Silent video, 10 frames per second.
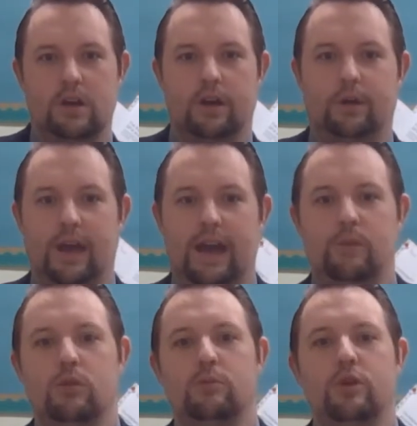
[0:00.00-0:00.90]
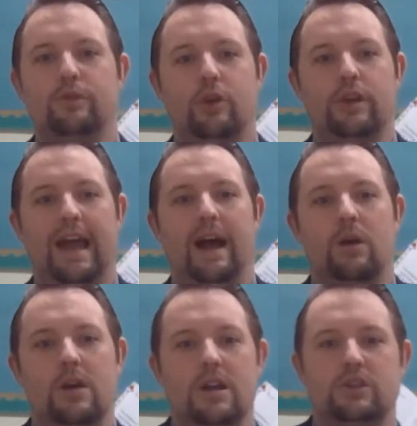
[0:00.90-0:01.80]
Okay, we'll move on
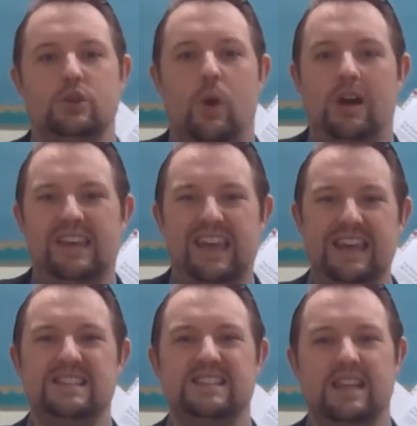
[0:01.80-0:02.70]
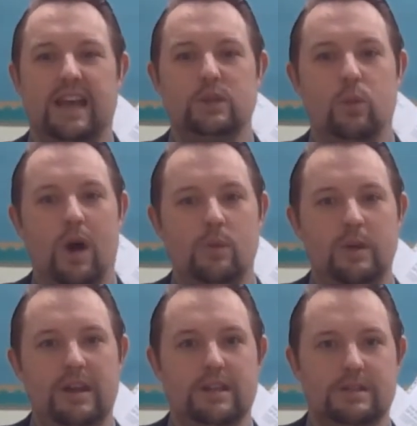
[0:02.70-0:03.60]
now to our Key Stage 1
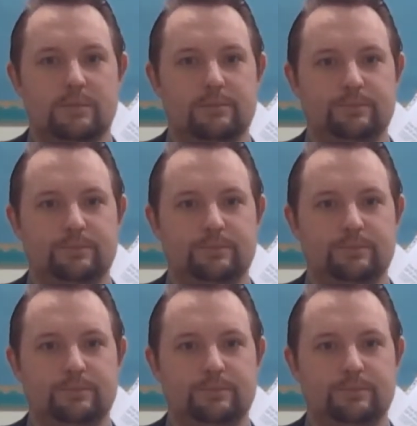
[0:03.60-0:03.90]
winners.